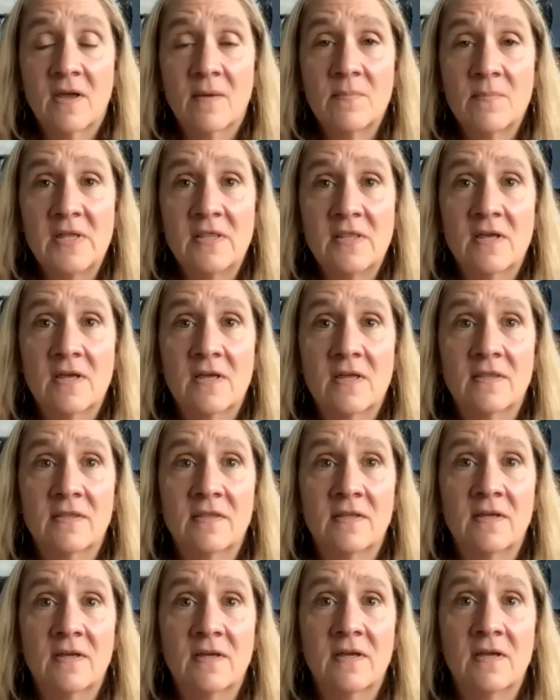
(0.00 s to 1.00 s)
I mean,
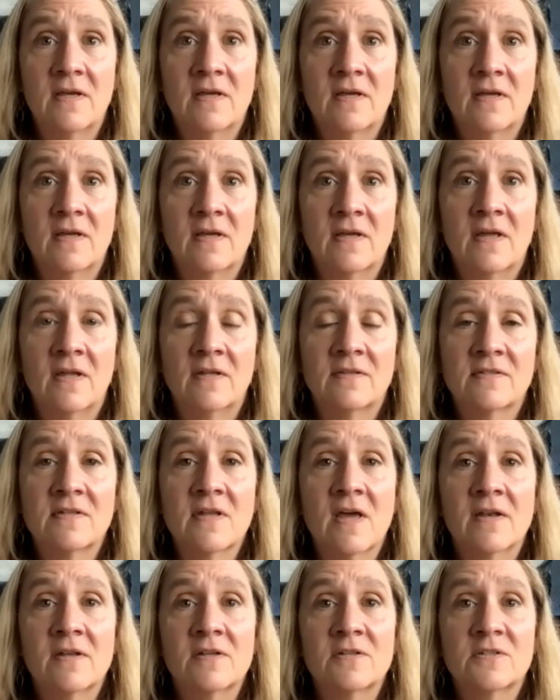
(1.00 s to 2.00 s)
it's
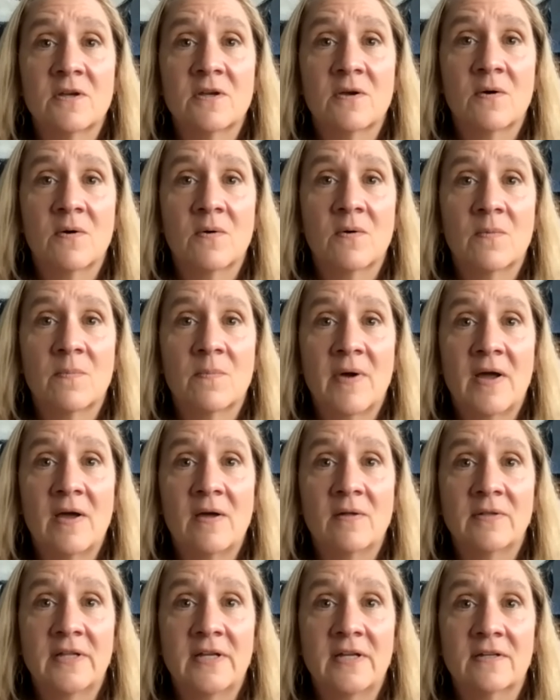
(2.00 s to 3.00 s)
not as though
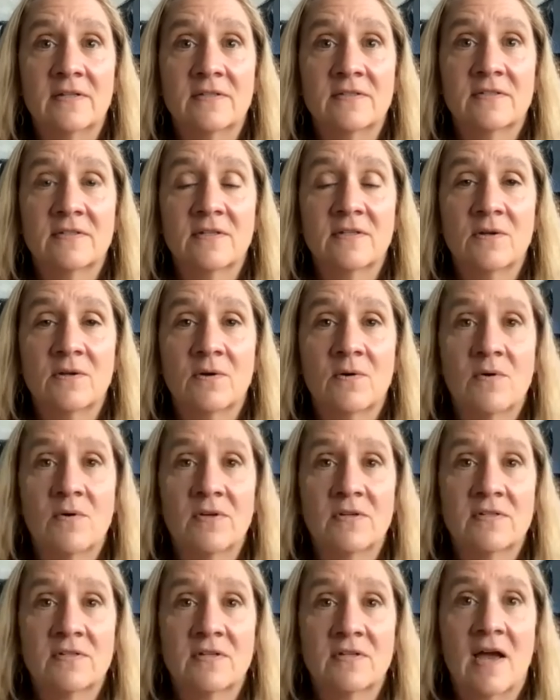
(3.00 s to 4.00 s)
BioLINCC is, you're going
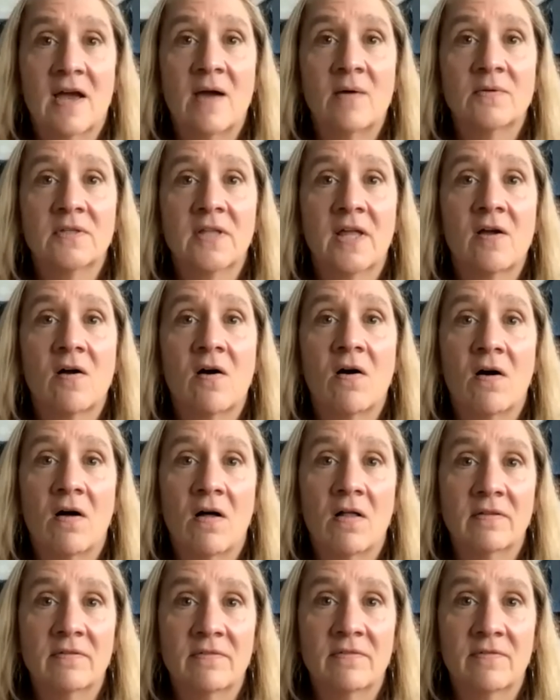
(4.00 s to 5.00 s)
to say, I would like
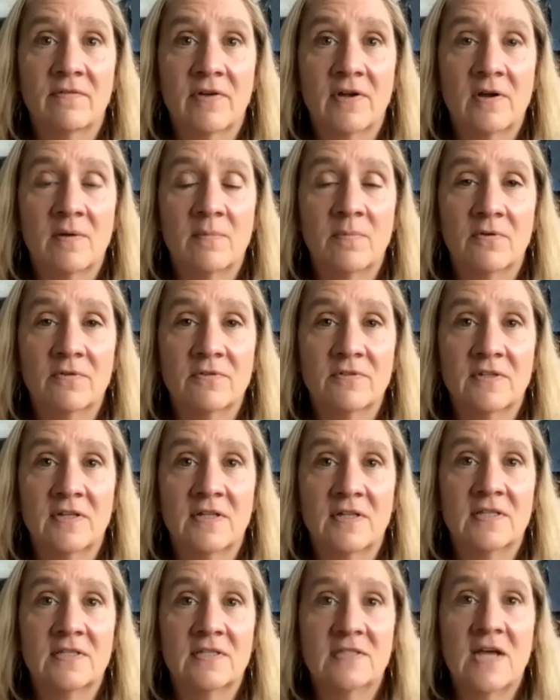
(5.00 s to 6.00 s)
all of the variables, the
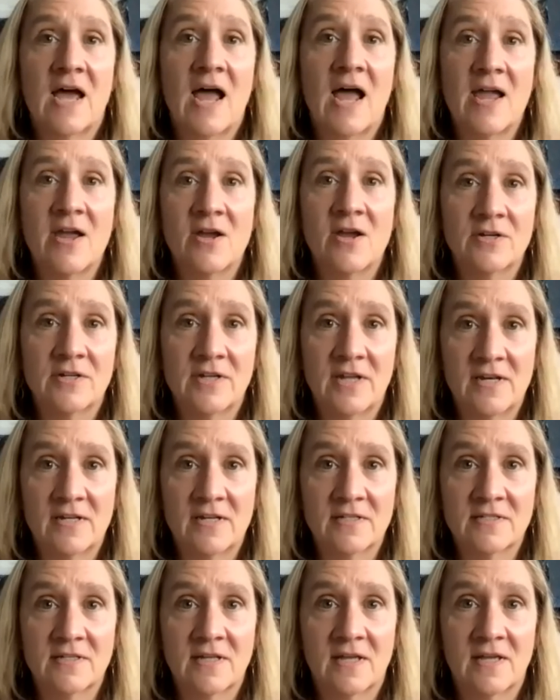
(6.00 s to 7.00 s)
entire data
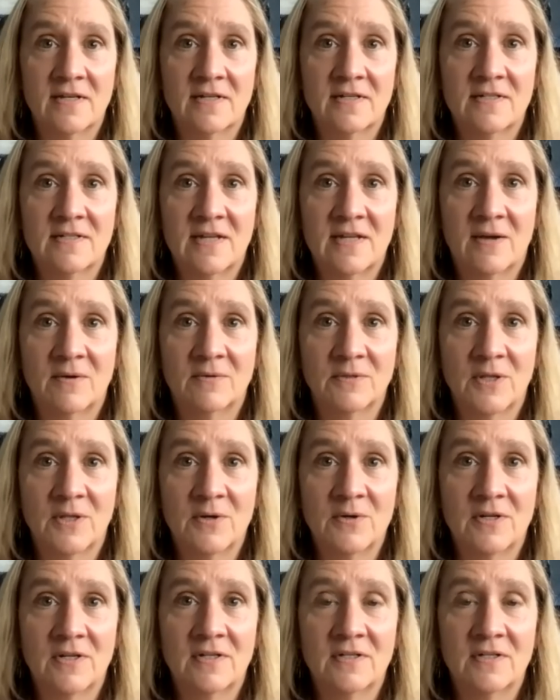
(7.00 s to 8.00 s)
set
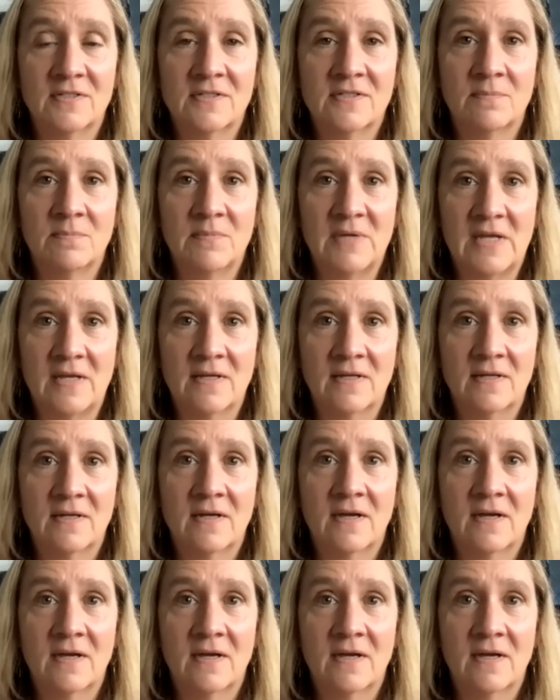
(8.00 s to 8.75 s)
downloaded to me.